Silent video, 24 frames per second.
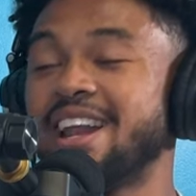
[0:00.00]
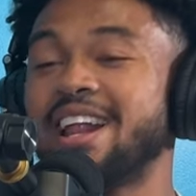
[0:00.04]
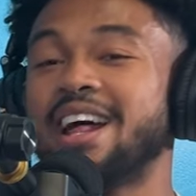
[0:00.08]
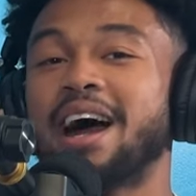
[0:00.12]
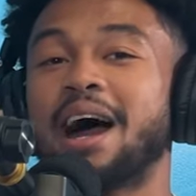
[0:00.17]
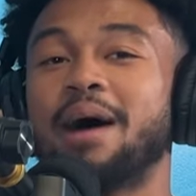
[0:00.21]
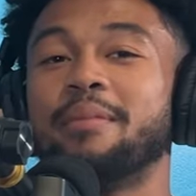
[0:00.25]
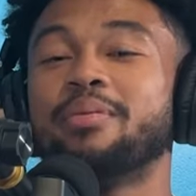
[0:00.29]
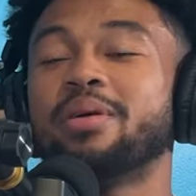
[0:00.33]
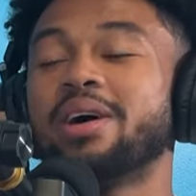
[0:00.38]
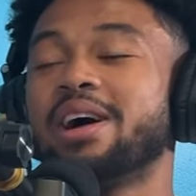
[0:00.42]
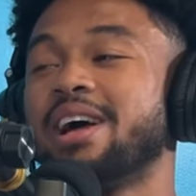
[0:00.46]
no,
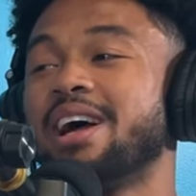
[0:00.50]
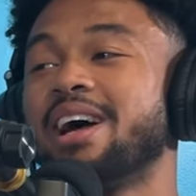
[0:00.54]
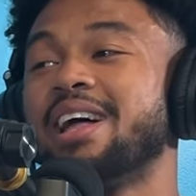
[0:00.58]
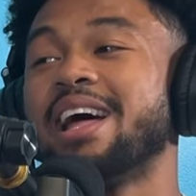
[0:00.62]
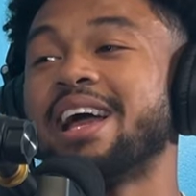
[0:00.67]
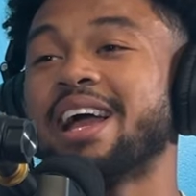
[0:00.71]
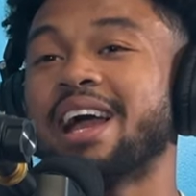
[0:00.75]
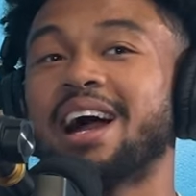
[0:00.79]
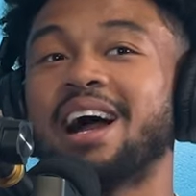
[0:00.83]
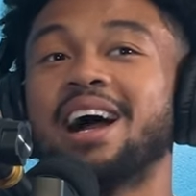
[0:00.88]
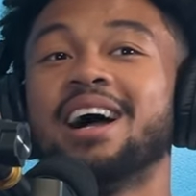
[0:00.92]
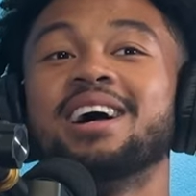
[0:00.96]
I'm probably
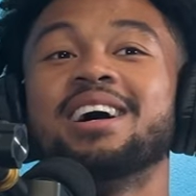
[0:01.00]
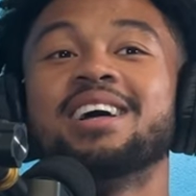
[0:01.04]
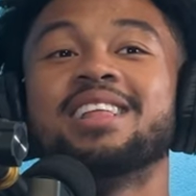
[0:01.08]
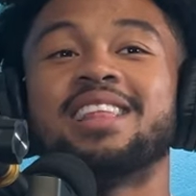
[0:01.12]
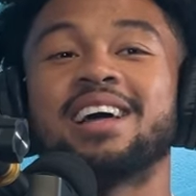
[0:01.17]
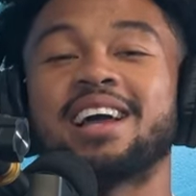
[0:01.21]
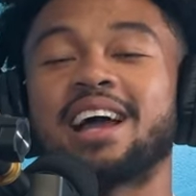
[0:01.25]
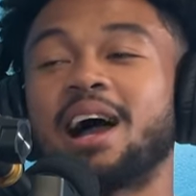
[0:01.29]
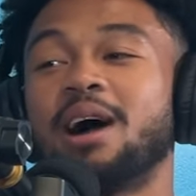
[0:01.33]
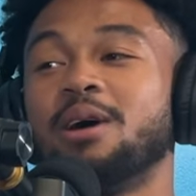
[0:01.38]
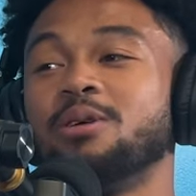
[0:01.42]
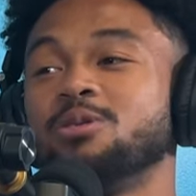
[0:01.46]
like,
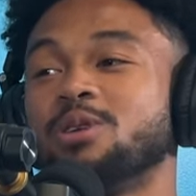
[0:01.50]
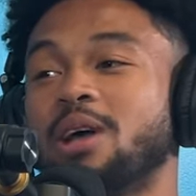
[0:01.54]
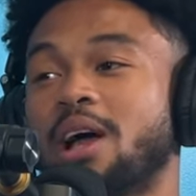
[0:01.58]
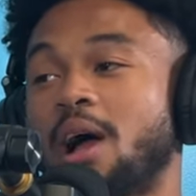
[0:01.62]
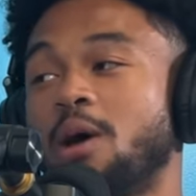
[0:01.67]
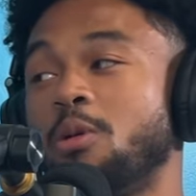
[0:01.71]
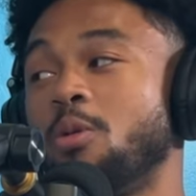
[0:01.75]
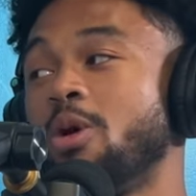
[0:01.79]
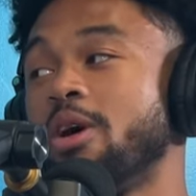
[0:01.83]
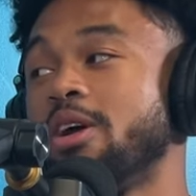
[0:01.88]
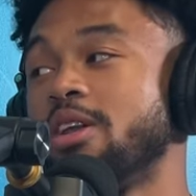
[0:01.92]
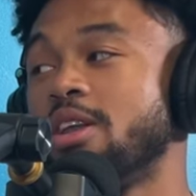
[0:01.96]
like I was, I
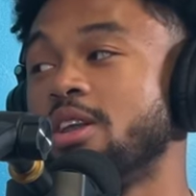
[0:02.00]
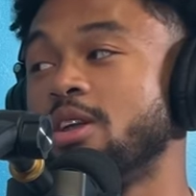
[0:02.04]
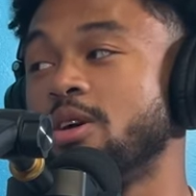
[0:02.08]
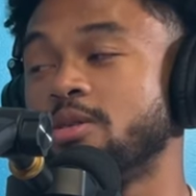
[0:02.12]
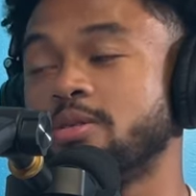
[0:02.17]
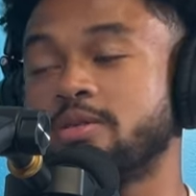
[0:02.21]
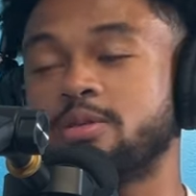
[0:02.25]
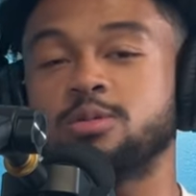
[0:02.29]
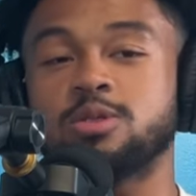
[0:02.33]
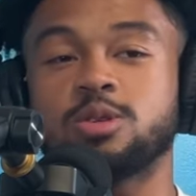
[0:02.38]
want to know.